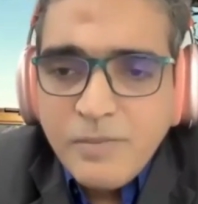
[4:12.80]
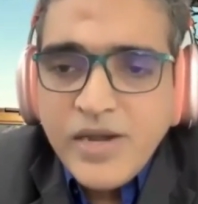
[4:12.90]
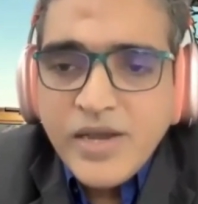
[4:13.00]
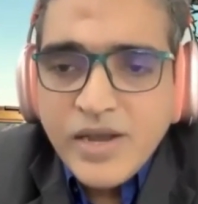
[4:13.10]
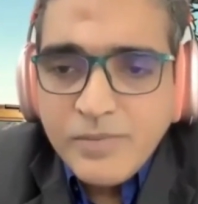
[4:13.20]

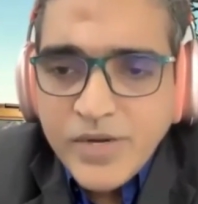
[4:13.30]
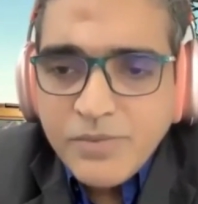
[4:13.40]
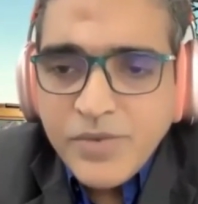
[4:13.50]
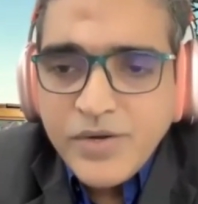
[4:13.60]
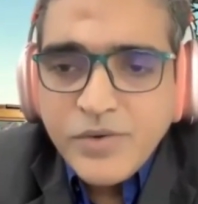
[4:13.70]
made a
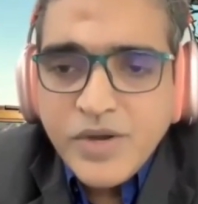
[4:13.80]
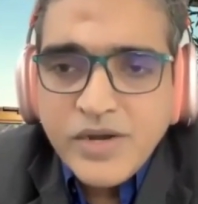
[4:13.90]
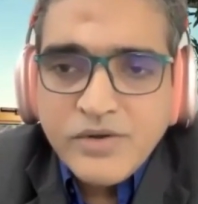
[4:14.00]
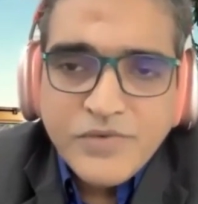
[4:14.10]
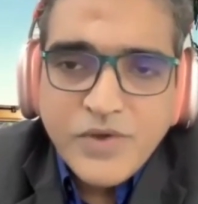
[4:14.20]
commitment to
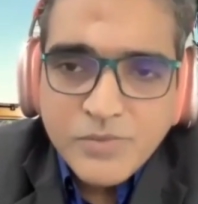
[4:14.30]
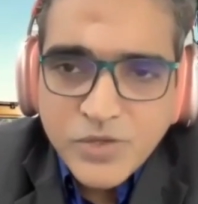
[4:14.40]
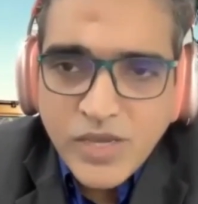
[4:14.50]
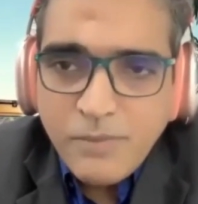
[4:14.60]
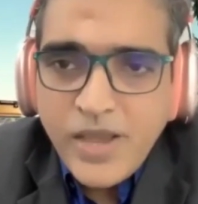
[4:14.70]
kind of come
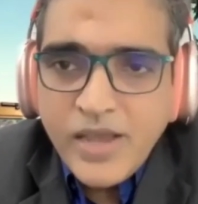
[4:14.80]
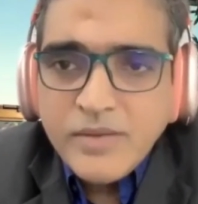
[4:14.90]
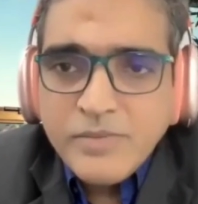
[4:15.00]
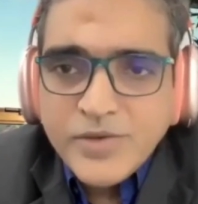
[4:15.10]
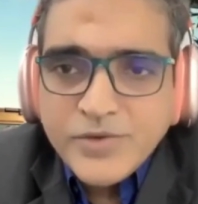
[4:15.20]
to
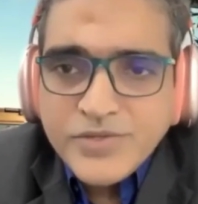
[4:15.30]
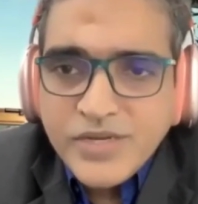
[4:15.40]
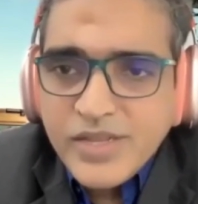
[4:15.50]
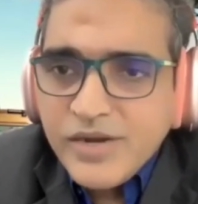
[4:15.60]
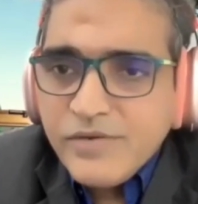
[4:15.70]
APAC, because
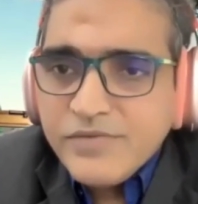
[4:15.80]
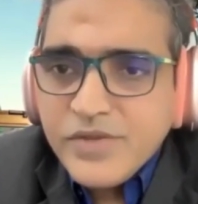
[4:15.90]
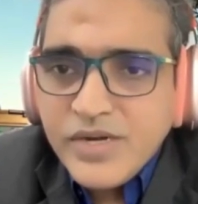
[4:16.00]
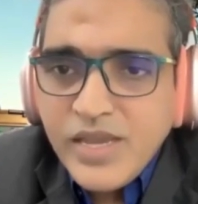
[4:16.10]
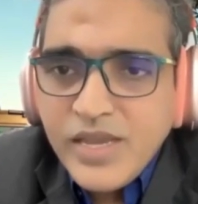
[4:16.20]
at the end of
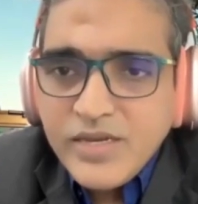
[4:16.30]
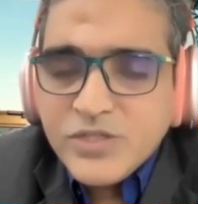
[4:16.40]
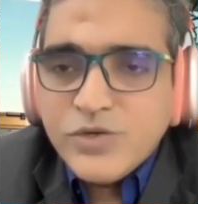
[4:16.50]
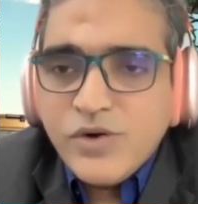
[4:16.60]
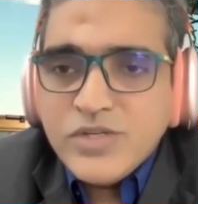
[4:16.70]
the day,
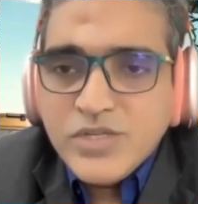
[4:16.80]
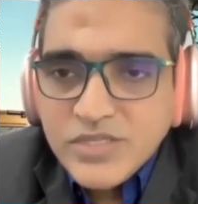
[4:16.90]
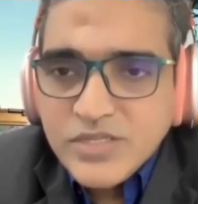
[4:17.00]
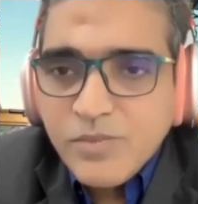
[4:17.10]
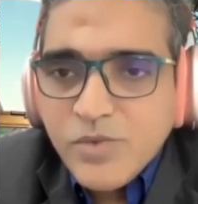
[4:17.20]
it's not
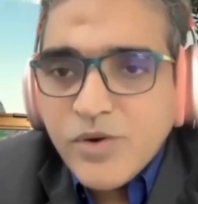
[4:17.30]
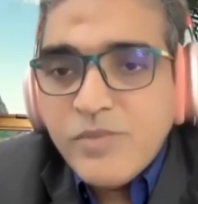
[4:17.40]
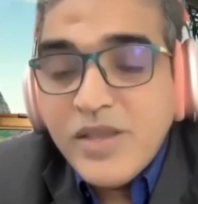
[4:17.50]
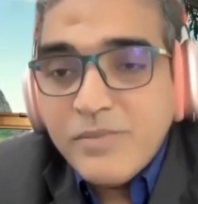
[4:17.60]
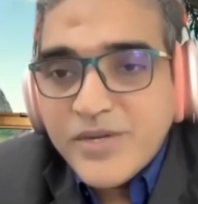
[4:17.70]
just
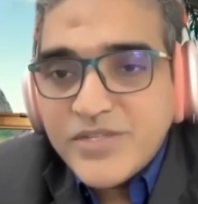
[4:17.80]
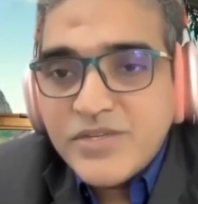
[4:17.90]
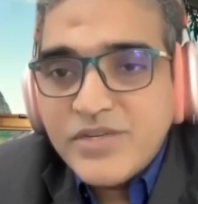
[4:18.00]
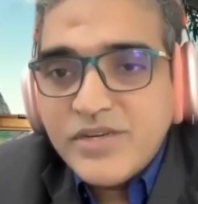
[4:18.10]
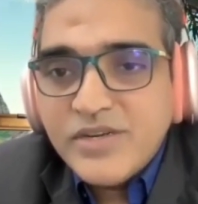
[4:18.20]
about being
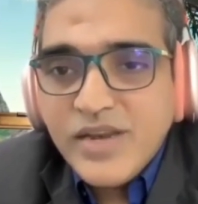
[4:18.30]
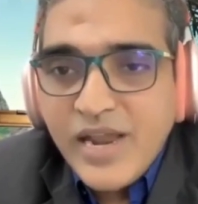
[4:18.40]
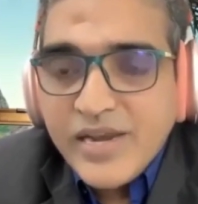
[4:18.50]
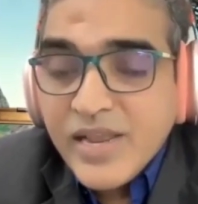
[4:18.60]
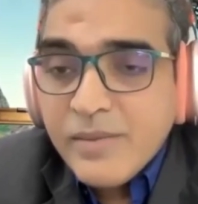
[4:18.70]
present in
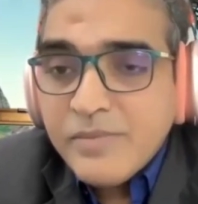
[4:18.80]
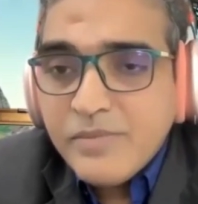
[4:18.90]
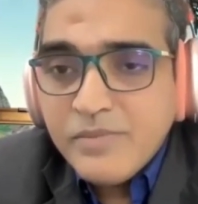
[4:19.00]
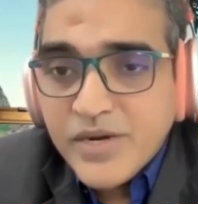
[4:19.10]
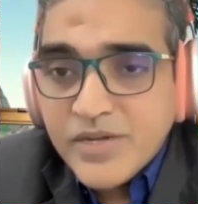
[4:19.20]
LATAM,
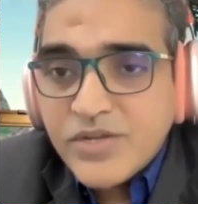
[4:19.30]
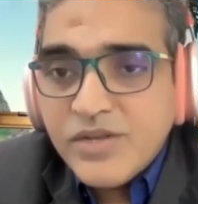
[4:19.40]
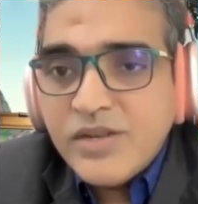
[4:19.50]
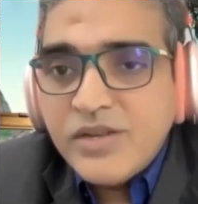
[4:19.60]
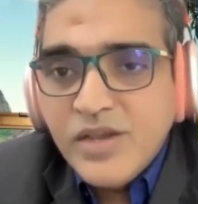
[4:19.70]

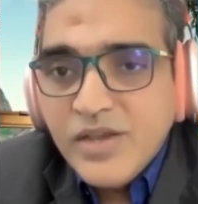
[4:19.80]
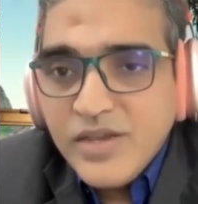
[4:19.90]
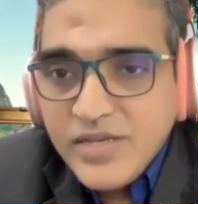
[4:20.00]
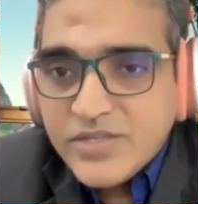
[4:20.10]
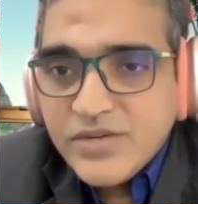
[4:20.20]
Brazil,
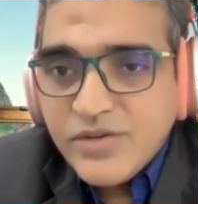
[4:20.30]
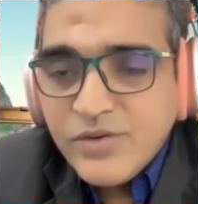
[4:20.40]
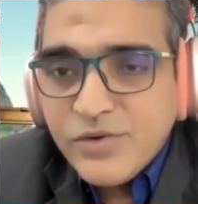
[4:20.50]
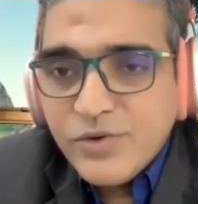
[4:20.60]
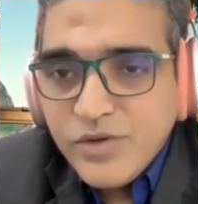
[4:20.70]
Eastern
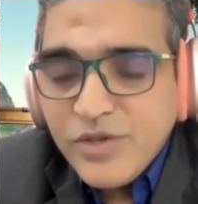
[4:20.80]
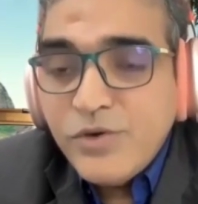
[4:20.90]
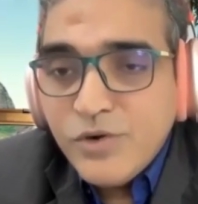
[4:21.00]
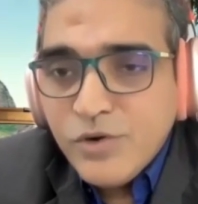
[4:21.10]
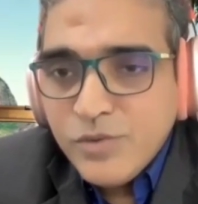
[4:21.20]

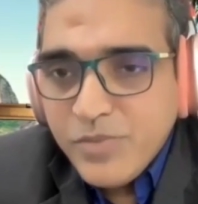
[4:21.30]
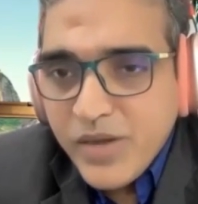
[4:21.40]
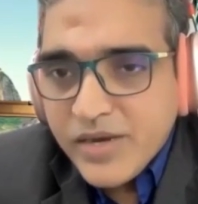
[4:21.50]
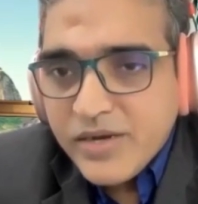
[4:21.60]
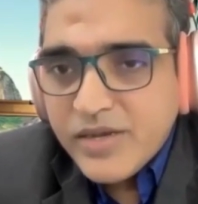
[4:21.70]
Europe,
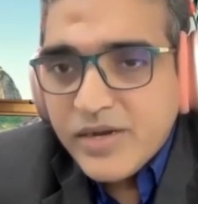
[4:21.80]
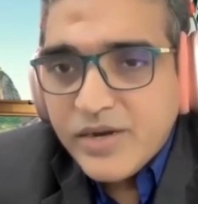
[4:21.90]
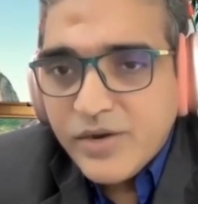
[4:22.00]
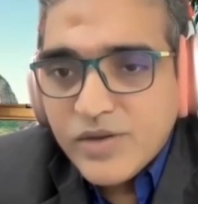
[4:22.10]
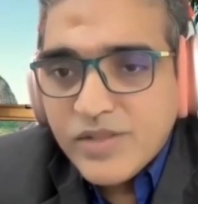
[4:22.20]
and
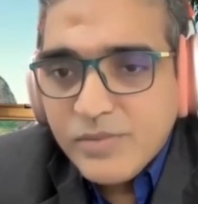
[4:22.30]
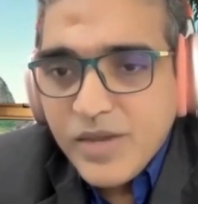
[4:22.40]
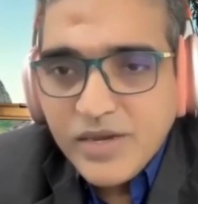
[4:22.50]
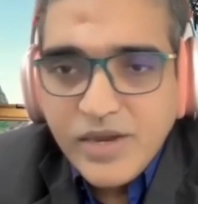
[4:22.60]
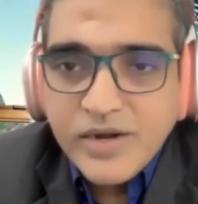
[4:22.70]
North
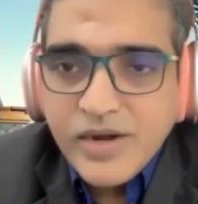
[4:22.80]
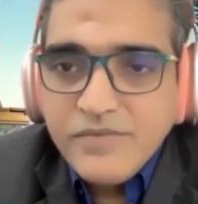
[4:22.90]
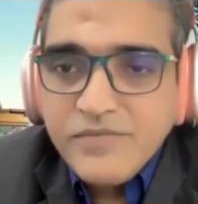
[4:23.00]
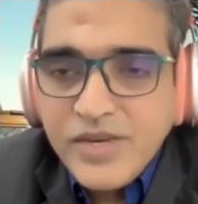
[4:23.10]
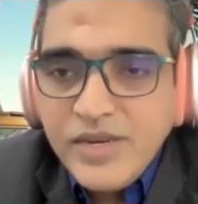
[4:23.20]
America,
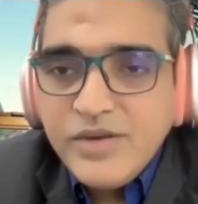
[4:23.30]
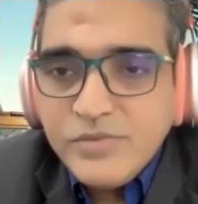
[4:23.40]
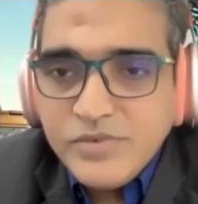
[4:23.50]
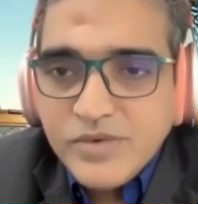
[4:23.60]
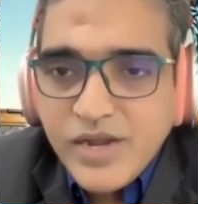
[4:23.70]
right? We need
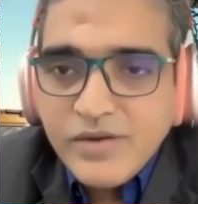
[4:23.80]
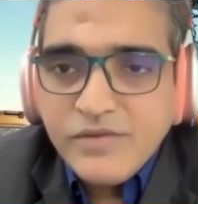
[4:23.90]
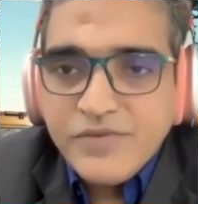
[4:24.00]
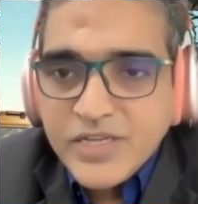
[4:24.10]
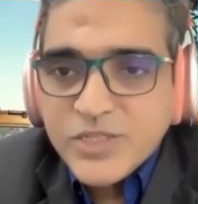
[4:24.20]
to kind
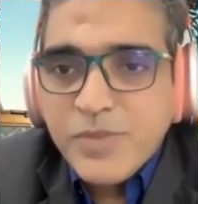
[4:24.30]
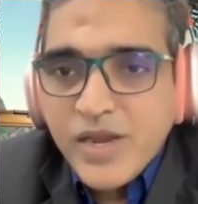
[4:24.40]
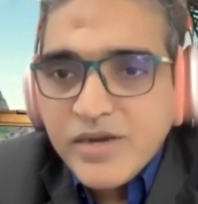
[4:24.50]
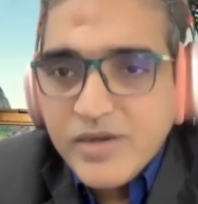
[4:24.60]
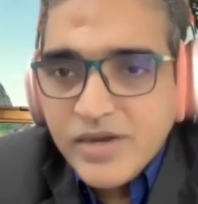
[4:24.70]
of
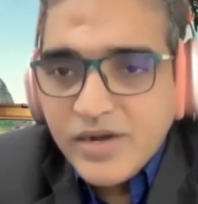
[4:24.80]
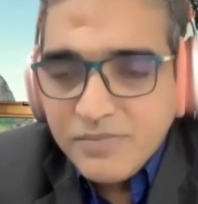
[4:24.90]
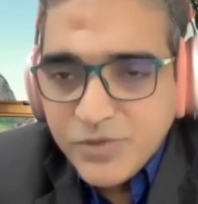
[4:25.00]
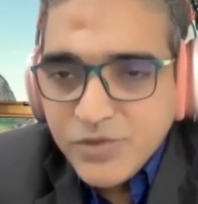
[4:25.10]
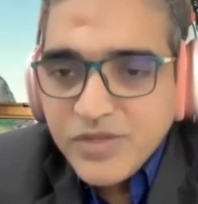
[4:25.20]
expand
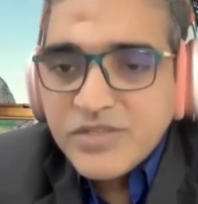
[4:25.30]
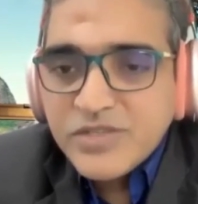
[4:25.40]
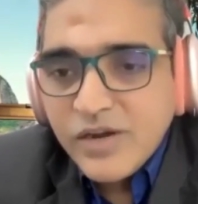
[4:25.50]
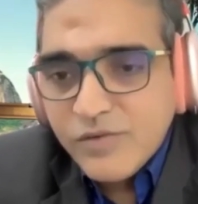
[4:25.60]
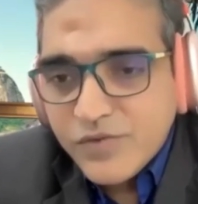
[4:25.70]
to
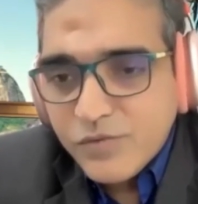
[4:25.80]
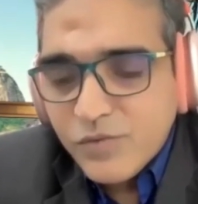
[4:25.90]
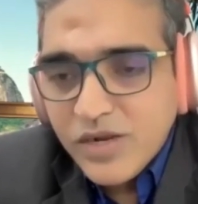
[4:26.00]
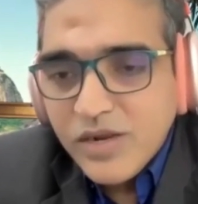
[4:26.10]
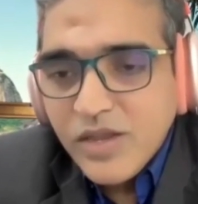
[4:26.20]
this side of the
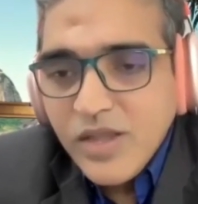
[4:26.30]
world.